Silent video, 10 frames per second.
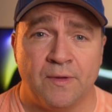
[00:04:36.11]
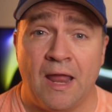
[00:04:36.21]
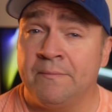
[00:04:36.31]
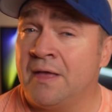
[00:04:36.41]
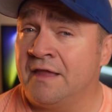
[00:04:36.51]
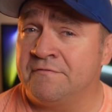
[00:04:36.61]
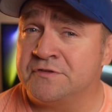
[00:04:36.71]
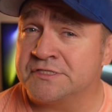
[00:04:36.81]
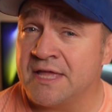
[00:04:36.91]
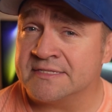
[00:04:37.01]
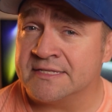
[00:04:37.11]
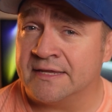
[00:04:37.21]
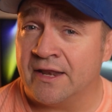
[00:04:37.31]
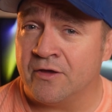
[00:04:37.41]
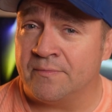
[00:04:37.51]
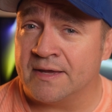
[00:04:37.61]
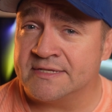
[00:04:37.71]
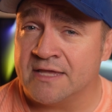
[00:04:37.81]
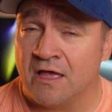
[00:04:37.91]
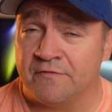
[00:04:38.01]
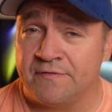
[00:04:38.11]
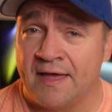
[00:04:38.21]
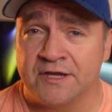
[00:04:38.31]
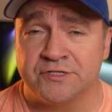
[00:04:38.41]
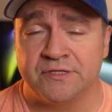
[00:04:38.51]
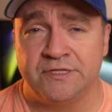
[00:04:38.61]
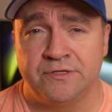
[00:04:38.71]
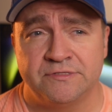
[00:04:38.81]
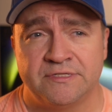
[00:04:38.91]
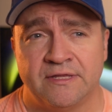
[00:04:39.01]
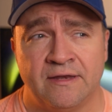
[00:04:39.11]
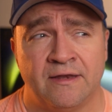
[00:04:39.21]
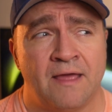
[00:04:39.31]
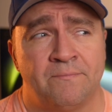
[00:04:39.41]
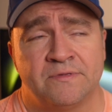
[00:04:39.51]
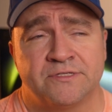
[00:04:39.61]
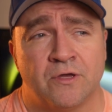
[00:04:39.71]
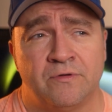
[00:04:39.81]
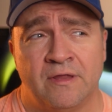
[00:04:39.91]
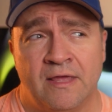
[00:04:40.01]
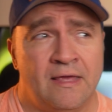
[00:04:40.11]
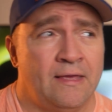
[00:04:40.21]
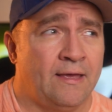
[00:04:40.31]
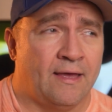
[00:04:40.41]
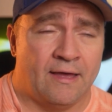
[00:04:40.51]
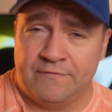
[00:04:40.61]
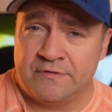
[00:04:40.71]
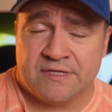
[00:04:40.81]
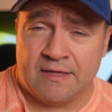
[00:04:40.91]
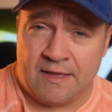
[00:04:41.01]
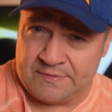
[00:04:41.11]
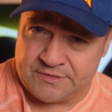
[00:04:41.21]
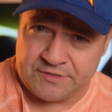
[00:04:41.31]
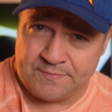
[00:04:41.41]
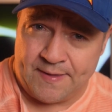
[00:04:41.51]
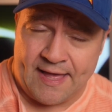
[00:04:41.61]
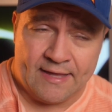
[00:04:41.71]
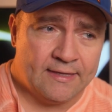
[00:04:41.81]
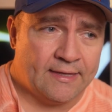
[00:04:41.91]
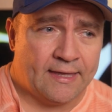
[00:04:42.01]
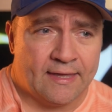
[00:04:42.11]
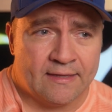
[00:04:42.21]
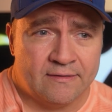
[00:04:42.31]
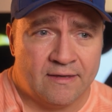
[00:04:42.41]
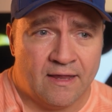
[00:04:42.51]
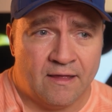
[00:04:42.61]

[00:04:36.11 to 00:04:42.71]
I'm kind of just testing it out myself. I actually used it in an episode a few episodes back, and